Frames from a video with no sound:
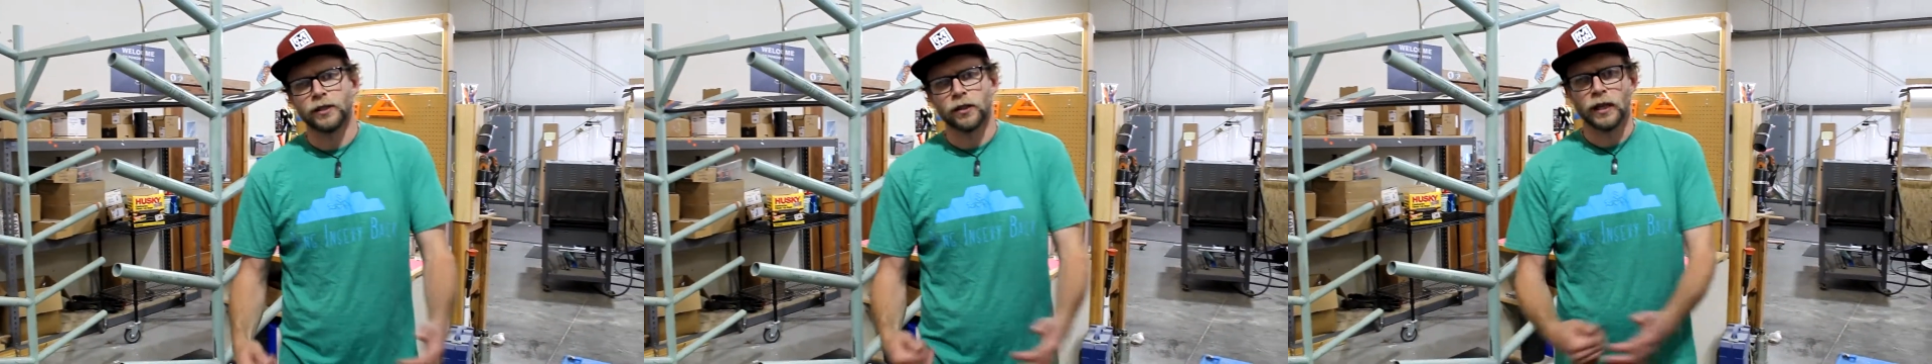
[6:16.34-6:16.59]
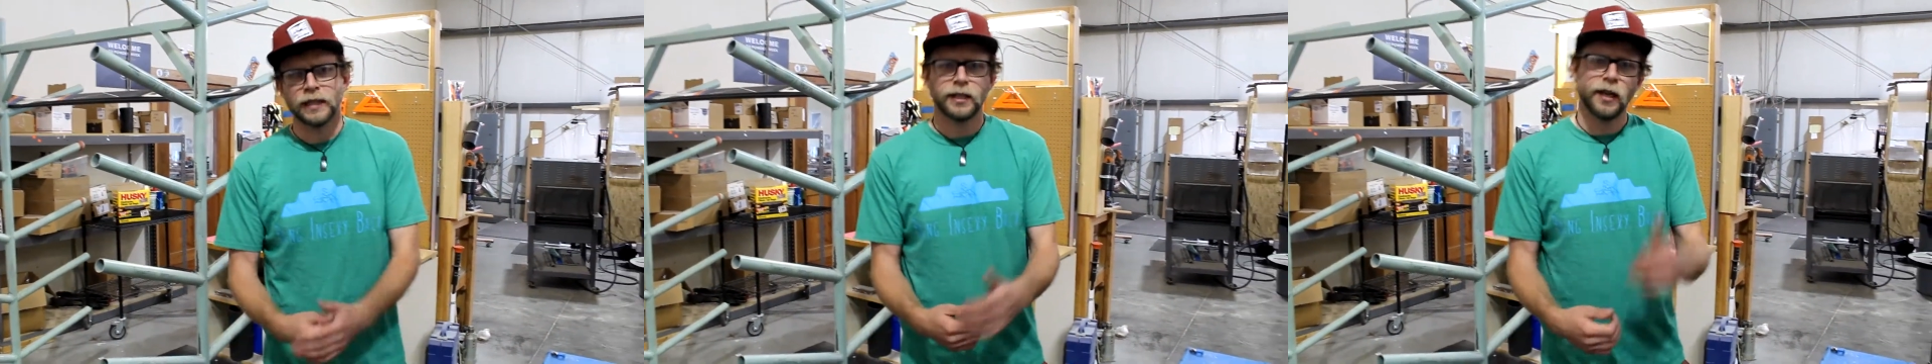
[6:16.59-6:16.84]
so
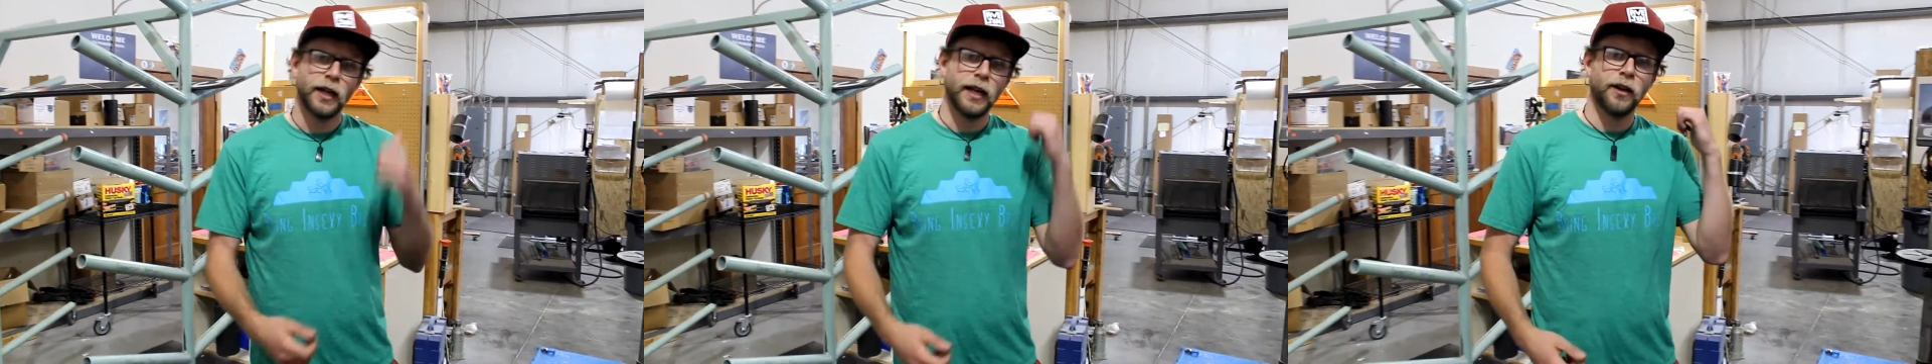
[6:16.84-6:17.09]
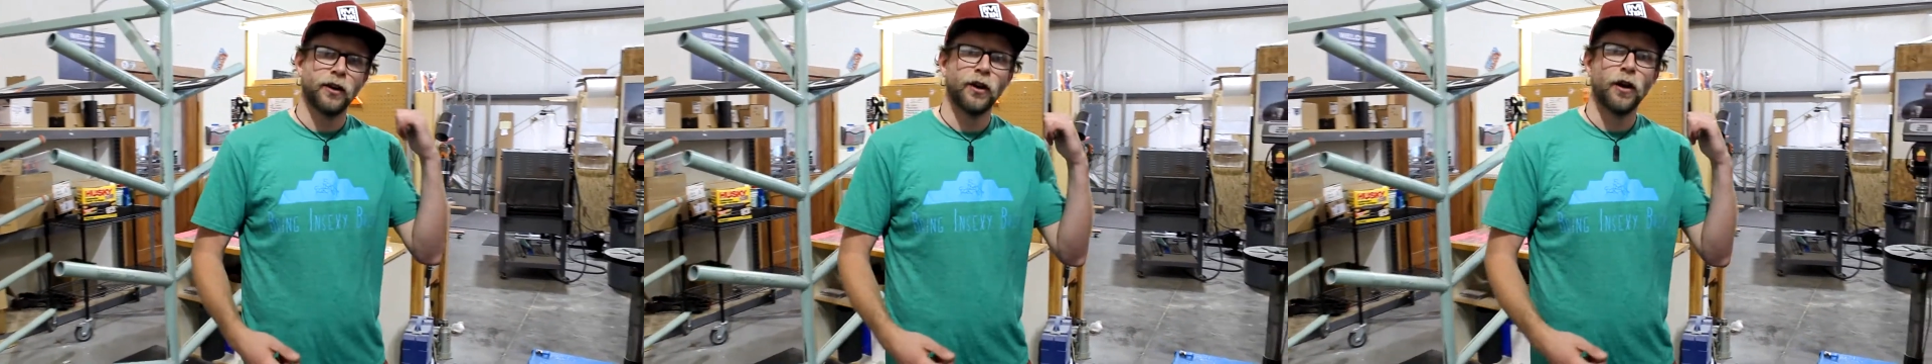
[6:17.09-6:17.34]
let's
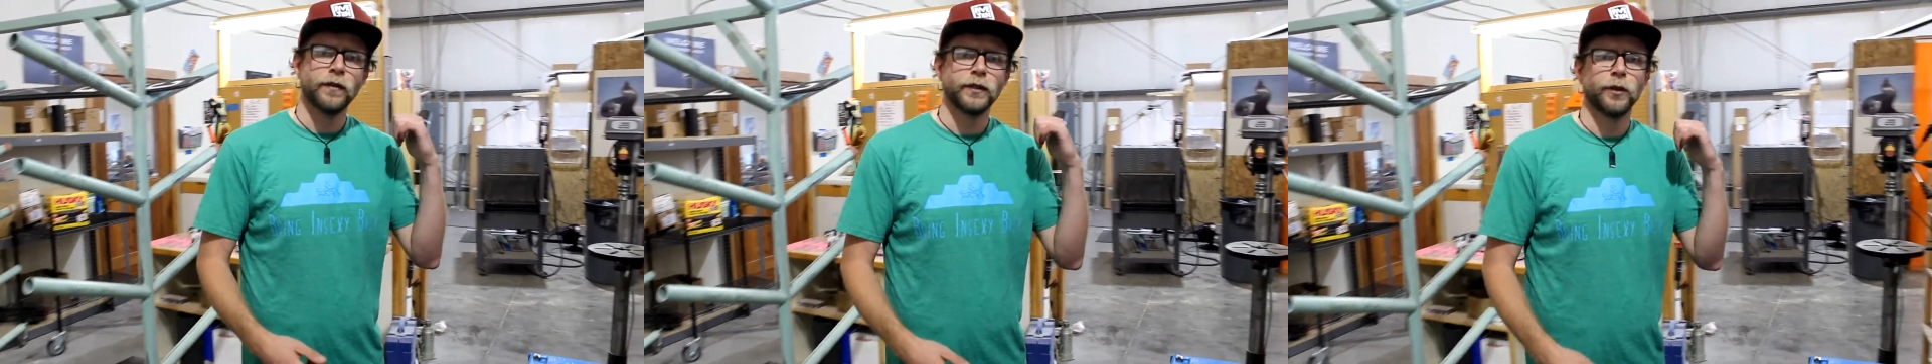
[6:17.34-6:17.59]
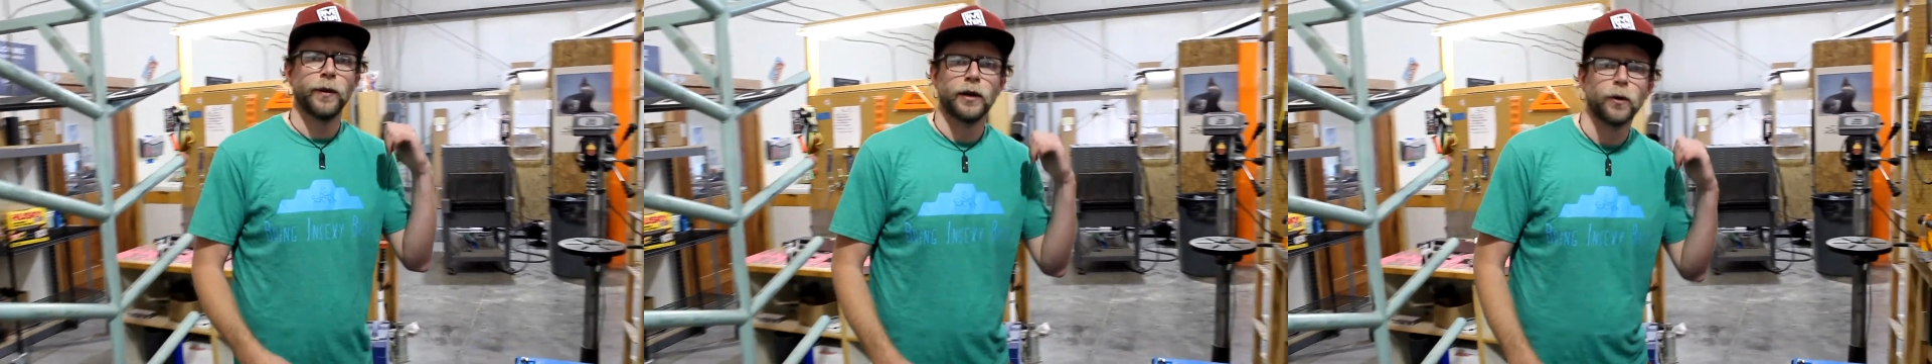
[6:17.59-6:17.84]
head on over
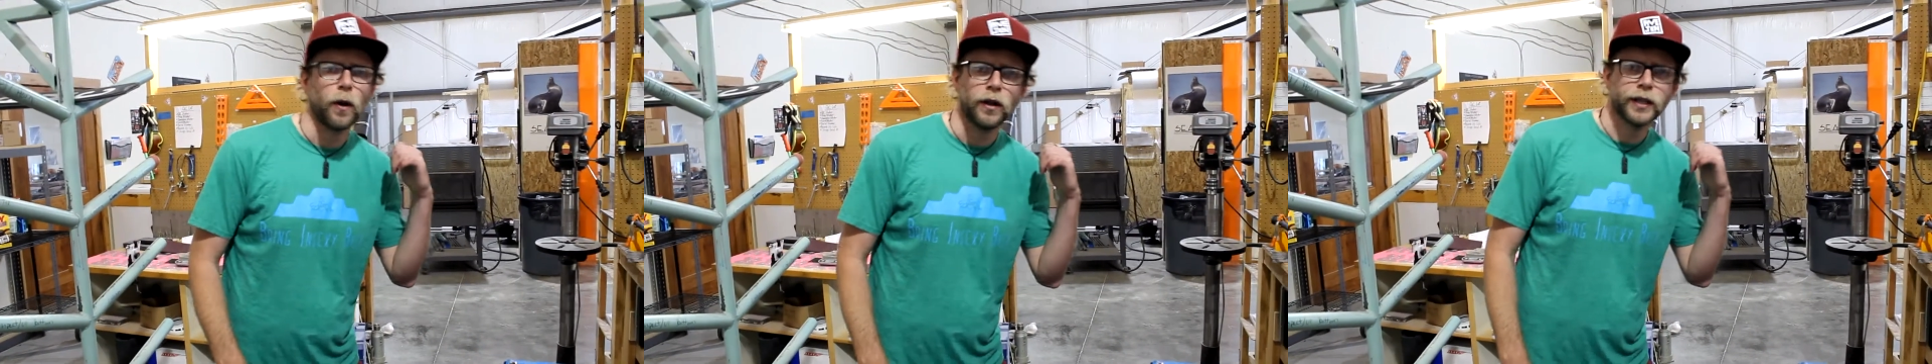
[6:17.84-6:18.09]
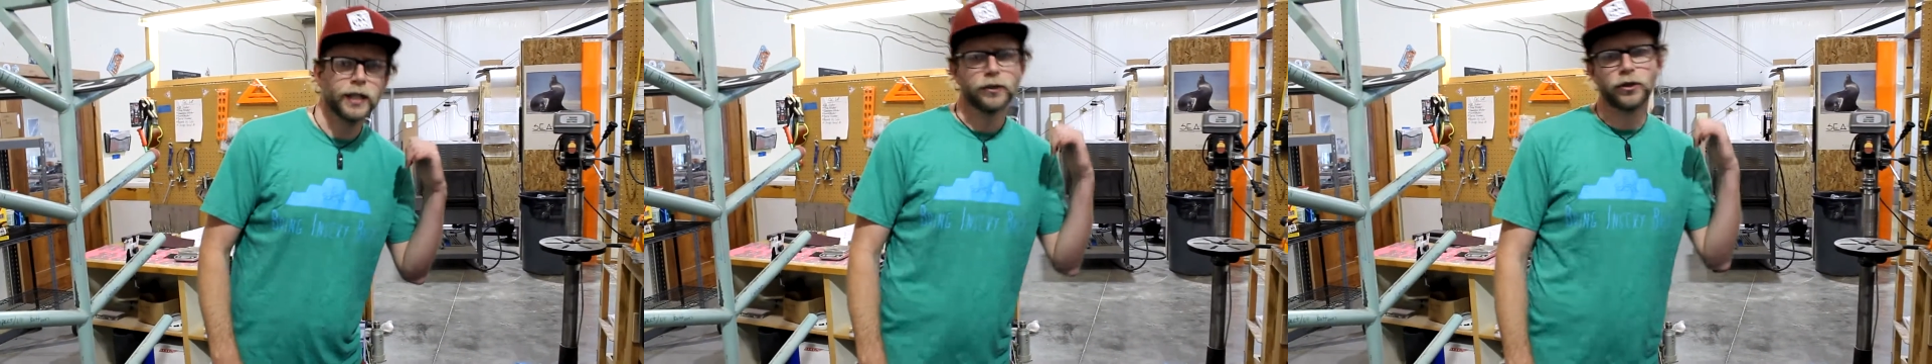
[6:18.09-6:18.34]
to our
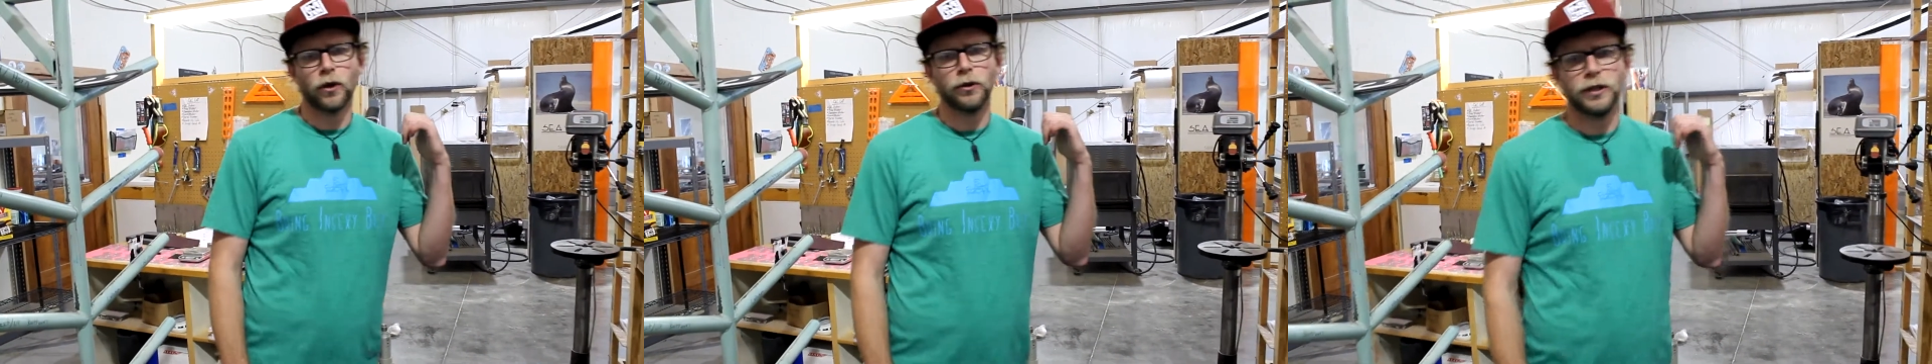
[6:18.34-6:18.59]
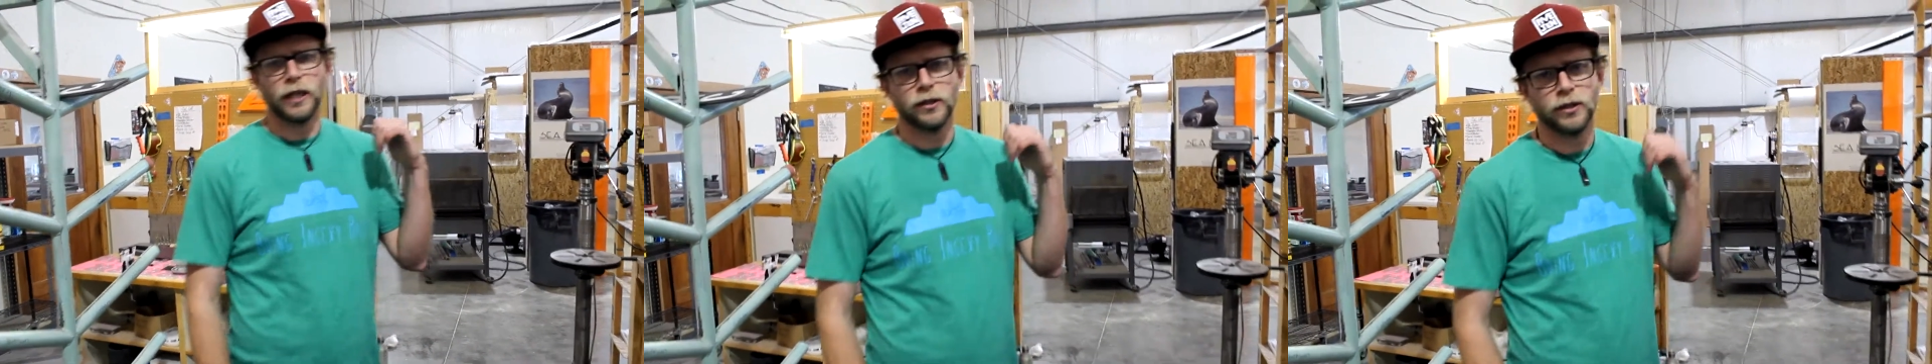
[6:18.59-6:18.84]
quality control
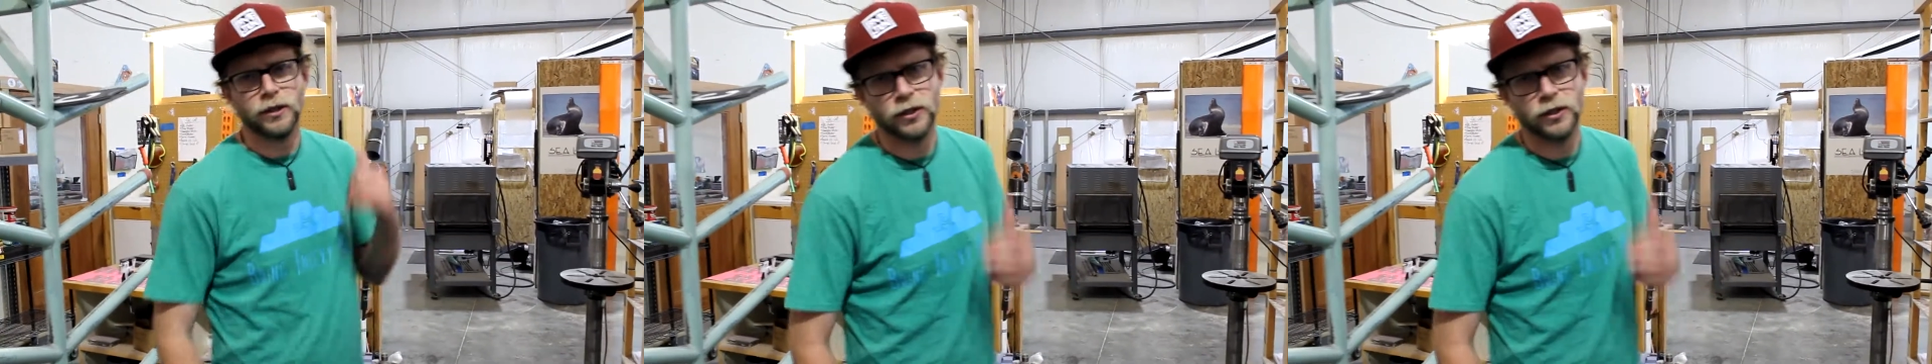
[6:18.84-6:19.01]
station.